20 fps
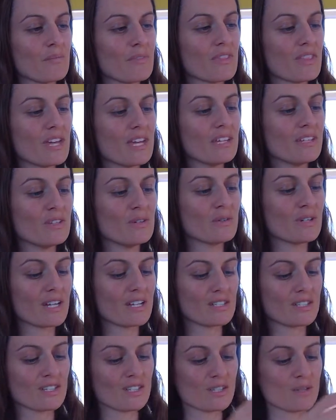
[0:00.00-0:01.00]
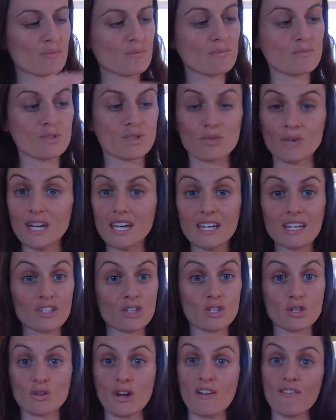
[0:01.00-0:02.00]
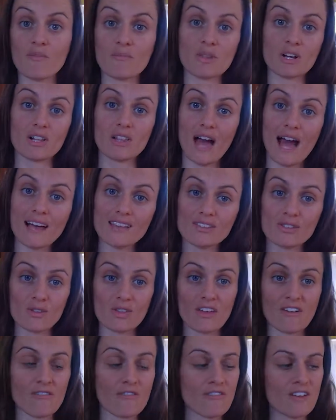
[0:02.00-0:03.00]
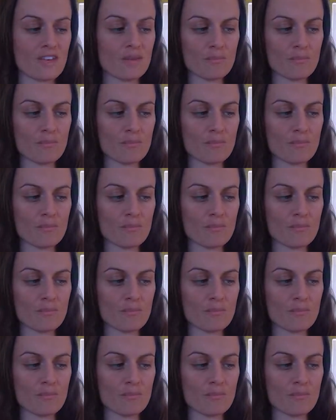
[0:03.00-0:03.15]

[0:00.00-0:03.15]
then you can just drink it straight from the glass,